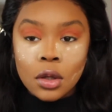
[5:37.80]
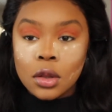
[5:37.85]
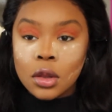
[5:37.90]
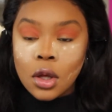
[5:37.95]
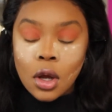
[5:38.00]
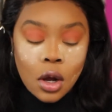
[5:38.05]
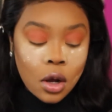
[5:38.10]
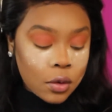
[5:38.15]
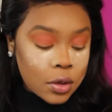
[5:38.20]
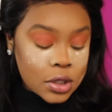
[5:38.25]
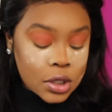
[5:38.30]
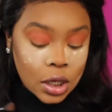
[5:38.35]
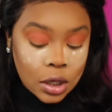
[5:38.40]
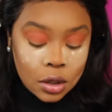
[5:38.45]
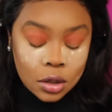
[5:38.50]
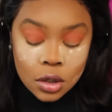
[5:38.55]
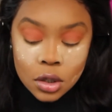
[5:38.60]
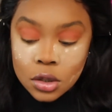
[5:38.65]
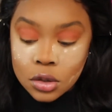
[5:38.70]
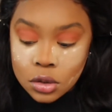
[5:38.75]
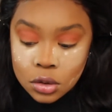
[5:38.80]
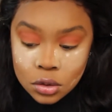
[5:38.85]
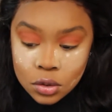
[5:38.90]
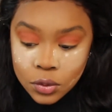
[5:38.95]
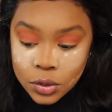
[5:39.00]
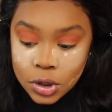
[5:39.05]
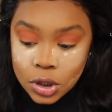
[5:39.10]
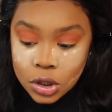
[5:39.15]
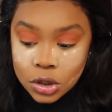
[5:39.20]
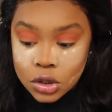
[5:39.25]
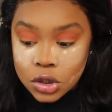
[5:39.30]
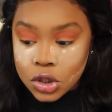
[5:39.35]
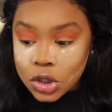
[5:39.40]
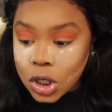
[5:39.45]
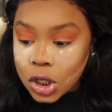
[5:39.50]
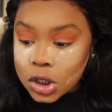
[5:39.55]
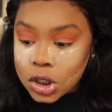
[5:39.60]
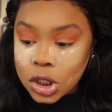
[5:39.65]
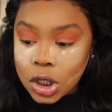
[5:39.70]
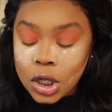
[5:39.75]
they're always like doing
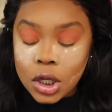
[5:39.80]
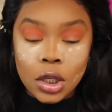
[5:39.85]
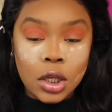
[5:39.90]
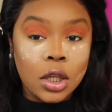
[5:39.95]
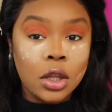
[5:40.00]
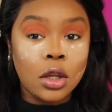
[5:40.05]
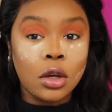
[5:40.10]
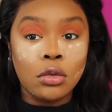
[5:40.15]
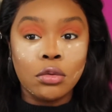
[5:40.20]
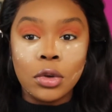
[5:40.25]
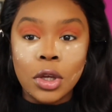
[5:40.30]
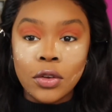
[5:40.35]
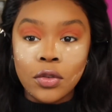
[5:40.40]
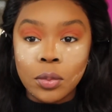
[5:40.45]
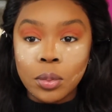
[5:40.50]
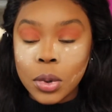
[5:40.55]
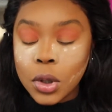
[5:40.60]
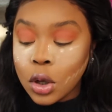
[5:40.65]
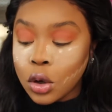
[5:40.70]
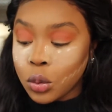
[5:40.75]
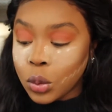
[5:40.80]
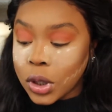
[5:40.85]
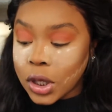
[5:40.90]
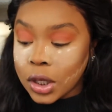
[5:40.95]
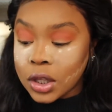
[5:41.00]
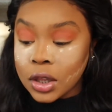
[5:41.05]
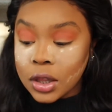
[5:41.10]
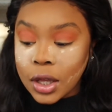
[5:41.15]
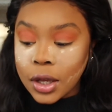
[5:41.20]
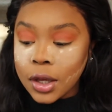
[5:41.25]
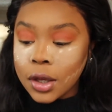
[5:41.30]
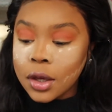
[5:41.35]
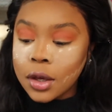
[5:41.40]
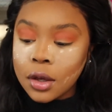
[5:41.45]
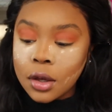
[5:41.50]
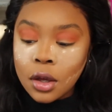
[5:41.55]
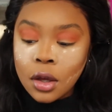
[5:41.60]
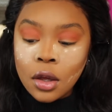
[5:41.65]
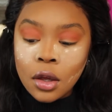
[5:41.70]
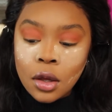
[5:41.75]
construction, either reef blowing, like
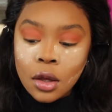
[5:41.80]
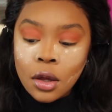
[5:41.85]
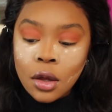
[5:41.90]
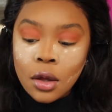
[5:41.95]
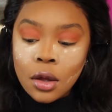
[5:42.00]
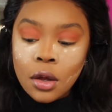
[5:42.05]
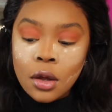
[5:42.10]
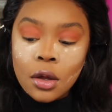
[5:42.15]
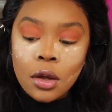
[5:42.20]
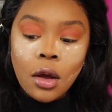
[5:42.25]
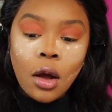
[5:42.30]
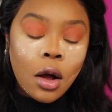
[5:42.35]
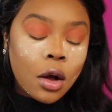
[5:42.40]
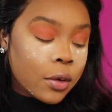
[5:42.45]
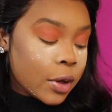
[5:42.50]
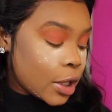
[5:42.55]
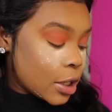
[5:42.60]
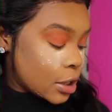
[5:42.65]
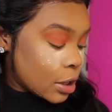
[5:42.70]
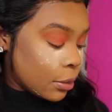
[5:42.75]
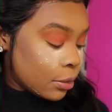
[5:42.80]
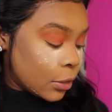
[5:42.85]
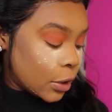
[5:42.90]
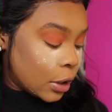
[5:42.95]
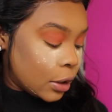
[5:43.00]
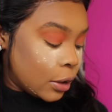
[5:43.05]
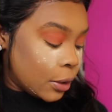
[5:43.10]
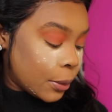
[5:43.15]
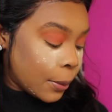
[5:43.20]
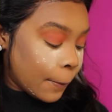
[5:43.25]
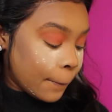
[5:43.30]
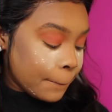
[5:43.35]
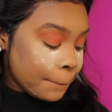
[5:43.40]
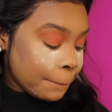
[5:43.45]
always something.